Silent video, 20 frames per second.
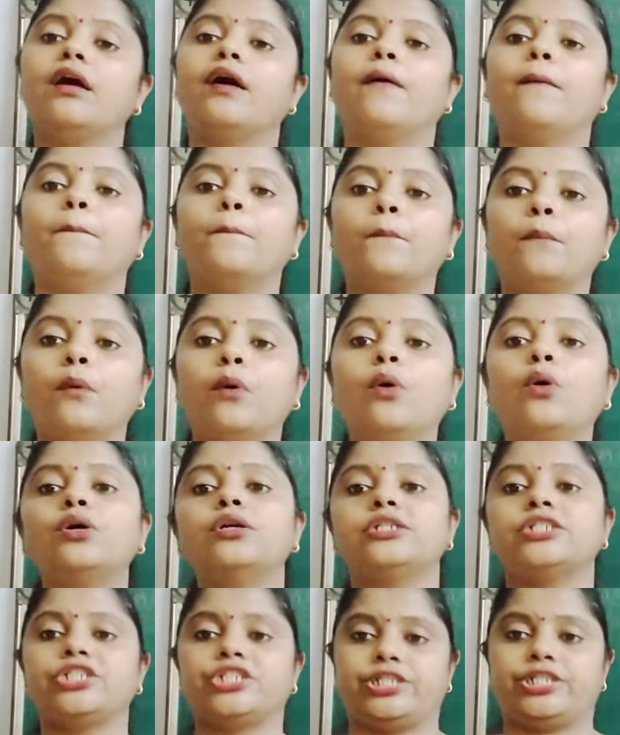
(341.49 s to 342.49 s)
more
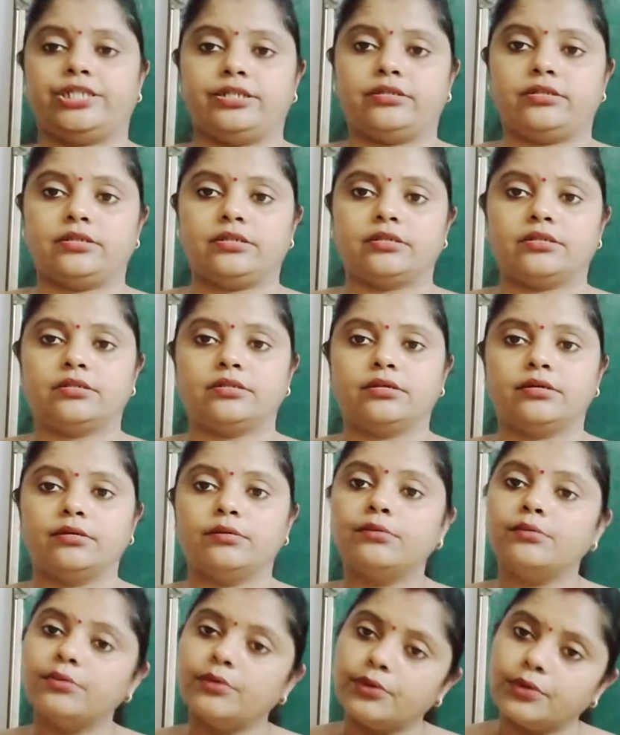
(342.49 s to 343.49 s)
shares.
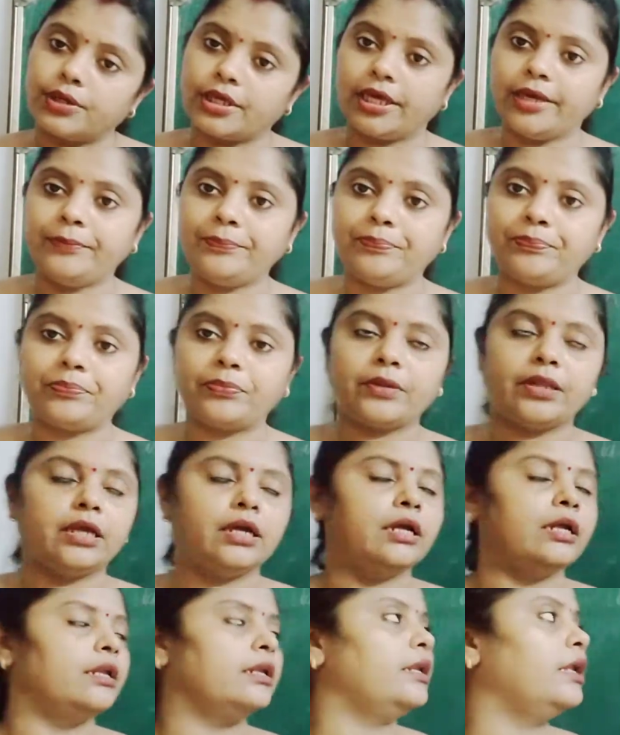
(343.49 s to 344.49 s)
Okay.
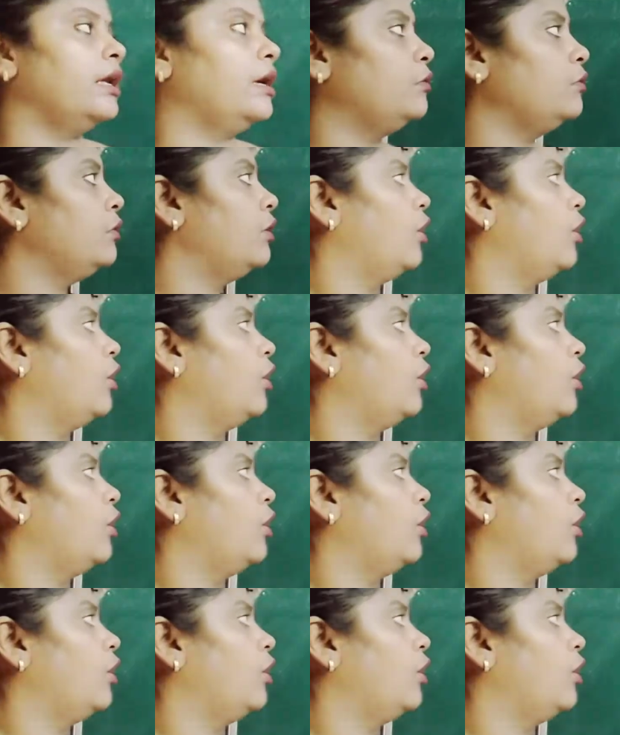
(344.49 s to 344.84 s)
Now,